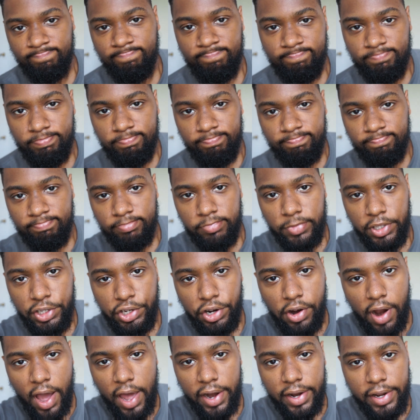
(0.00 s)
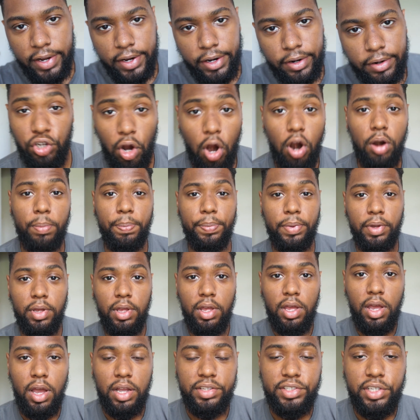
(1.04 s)
you're out of here. Sharp
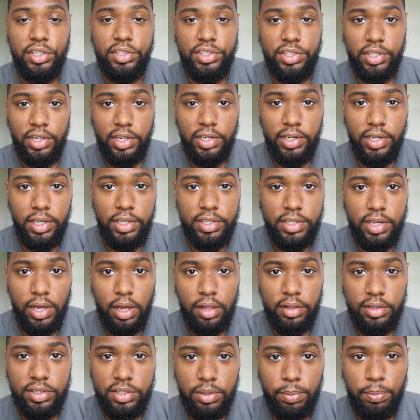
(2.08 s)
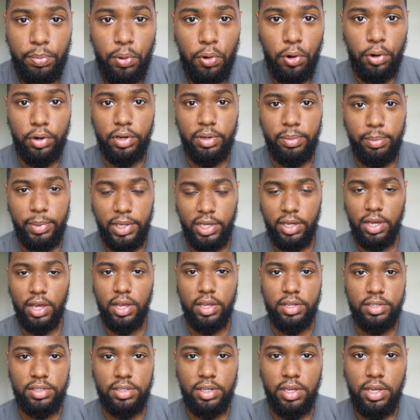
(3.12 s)
attention to detail is important
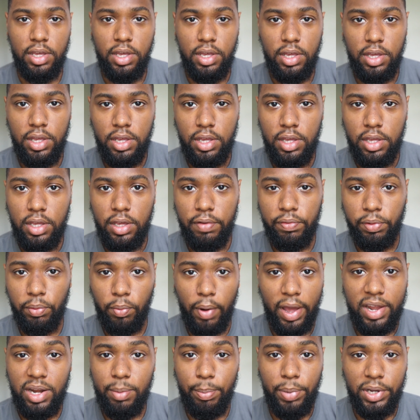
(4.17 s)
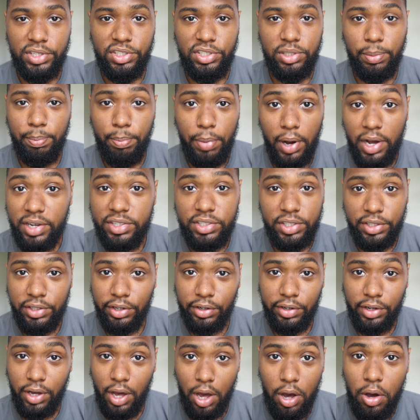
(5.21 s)
because if you're writing a bunch of bugs in
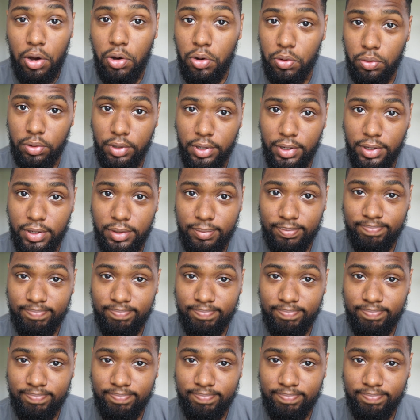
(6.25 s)
your code,